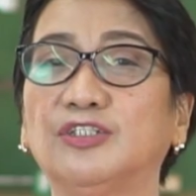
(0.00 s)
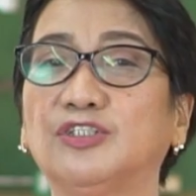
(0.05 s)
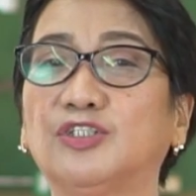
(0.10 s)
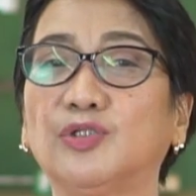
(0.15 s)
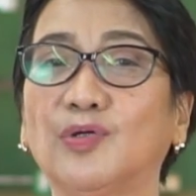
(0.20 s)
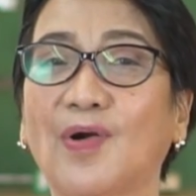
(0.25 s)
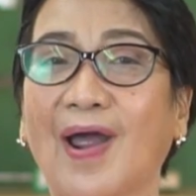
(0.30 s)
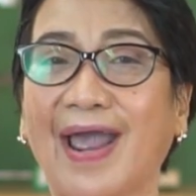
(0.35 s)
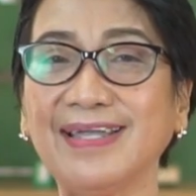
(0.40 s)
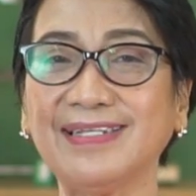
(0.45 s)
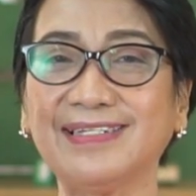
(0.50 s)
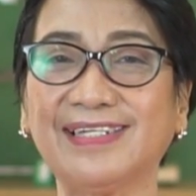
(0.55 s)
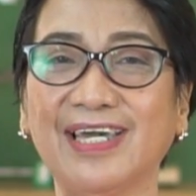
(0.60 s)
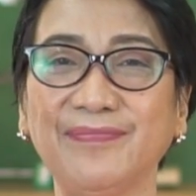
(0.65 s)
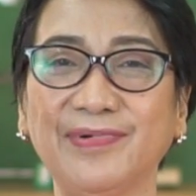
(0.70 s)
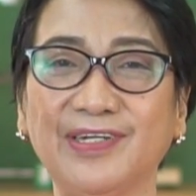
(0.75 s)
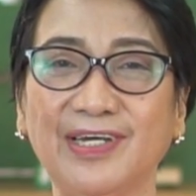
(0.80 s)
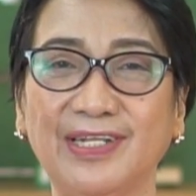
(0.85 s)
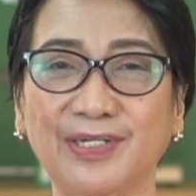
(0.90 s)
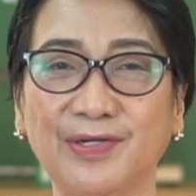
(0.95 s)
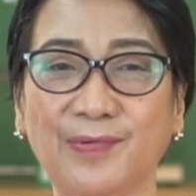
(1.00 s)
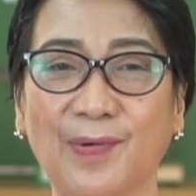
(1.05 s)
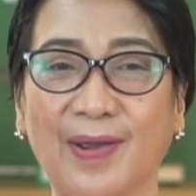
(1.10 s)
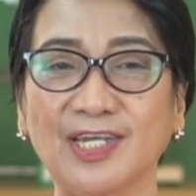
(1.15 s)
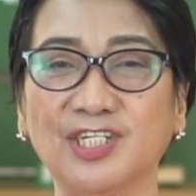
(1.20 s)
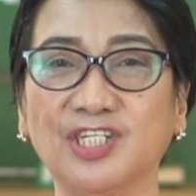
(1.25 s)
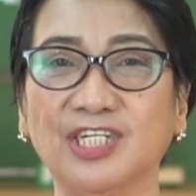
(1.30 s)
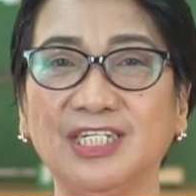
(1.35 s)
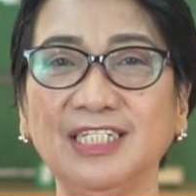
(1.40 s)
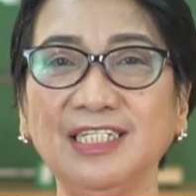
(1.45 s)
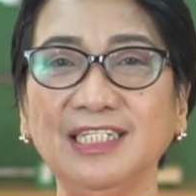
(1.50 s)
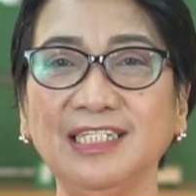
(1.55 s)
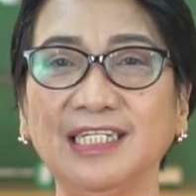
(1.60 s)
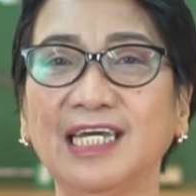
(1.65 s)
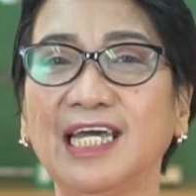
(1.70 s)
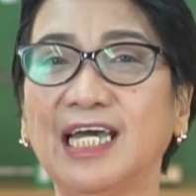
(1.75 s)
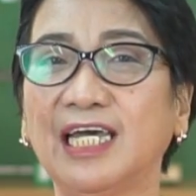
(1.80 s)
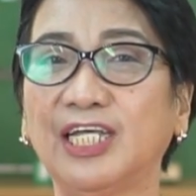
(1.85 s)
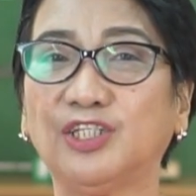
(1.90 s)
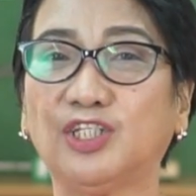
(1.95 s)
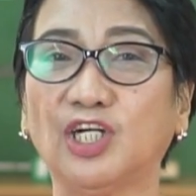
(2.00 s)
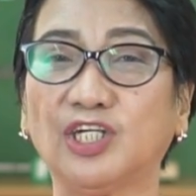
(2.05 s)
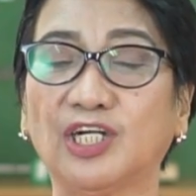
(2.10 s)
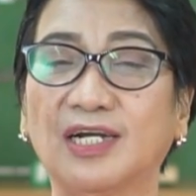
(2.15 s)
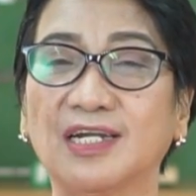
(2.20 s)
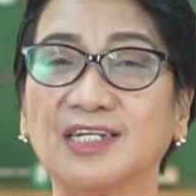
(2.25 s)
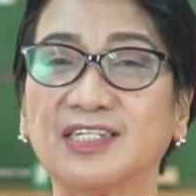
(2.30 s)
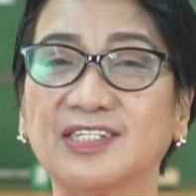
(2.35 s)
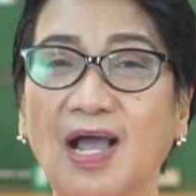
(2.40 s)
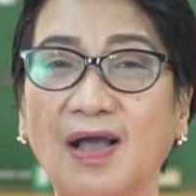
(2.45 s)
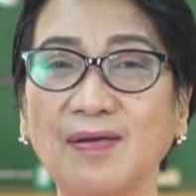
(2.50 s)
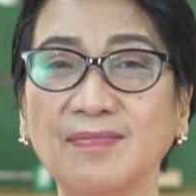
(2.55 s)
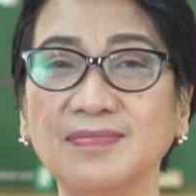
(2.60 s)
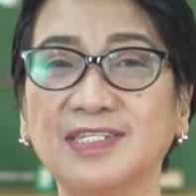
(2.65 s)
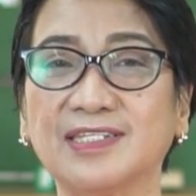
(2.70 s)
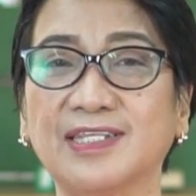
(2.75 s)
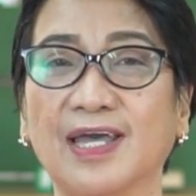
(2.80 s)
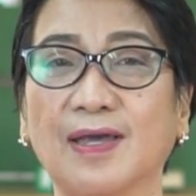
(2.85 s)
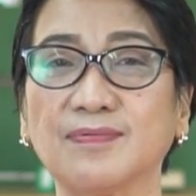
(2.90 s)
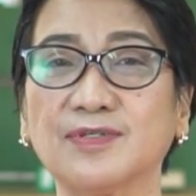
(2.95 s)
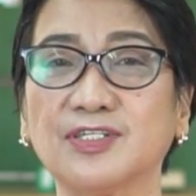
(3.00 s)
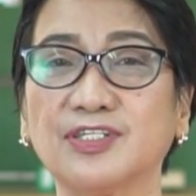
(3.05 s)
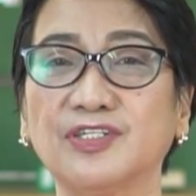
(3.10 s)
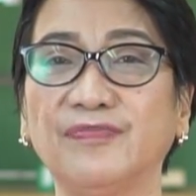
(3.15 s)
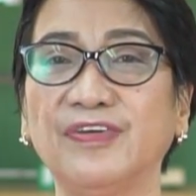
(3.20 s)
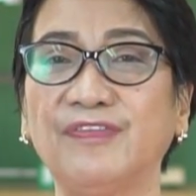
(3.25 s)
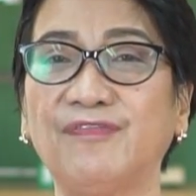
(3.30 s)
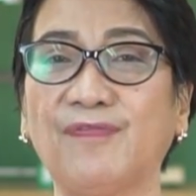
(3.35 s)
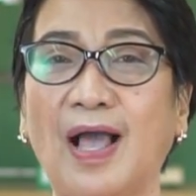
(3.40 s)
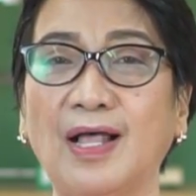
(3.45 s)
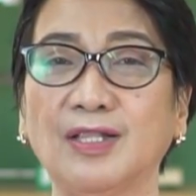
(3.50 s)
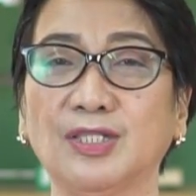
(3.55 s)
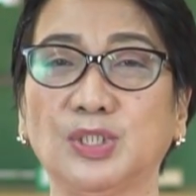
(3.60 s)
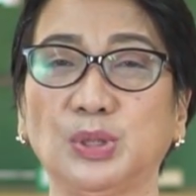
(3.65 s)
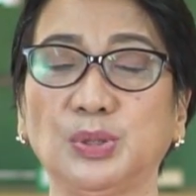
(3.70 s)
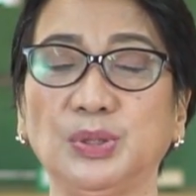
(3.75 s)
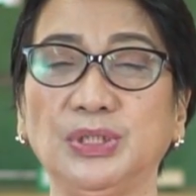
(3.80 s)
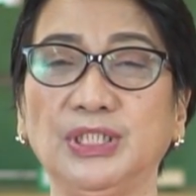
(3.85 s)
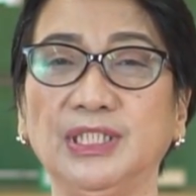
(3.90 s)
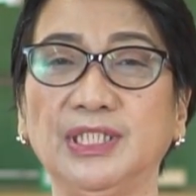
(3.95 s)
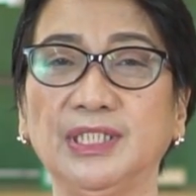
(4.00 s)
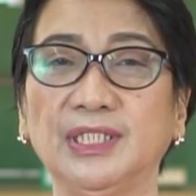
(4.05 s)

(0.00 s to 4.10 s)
To write chemical equation, there are some steps to be followed.